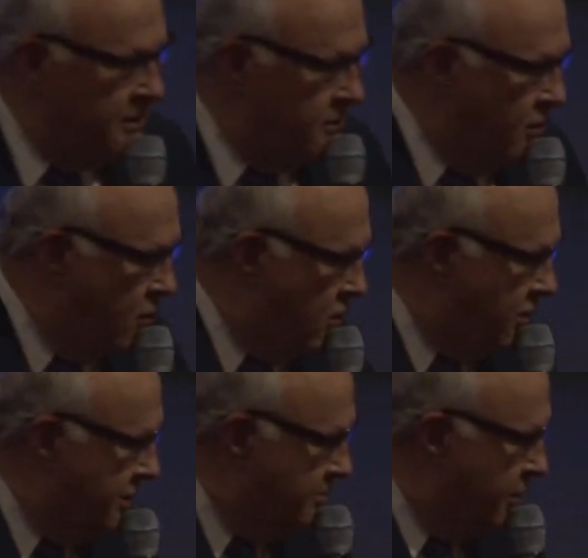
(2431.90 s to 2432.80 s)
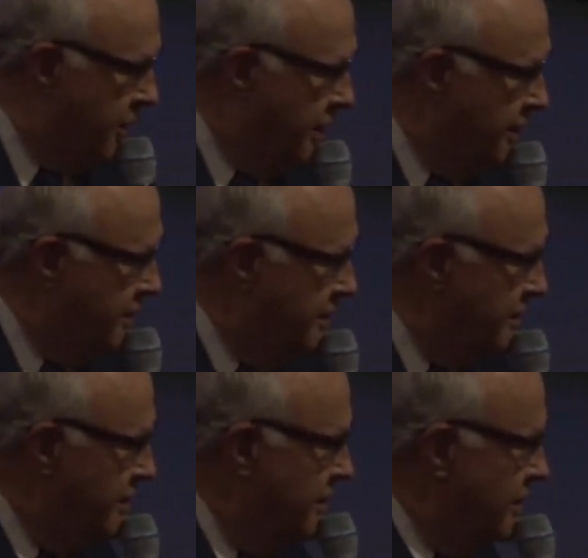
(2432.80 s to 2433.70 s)
No organ playing,
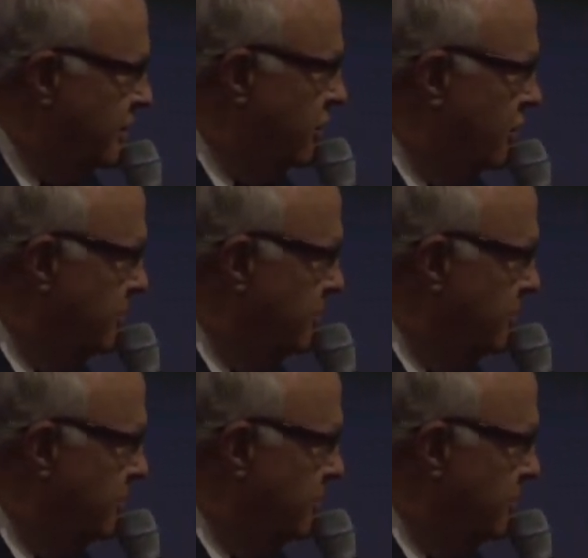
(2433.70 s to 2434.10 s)
no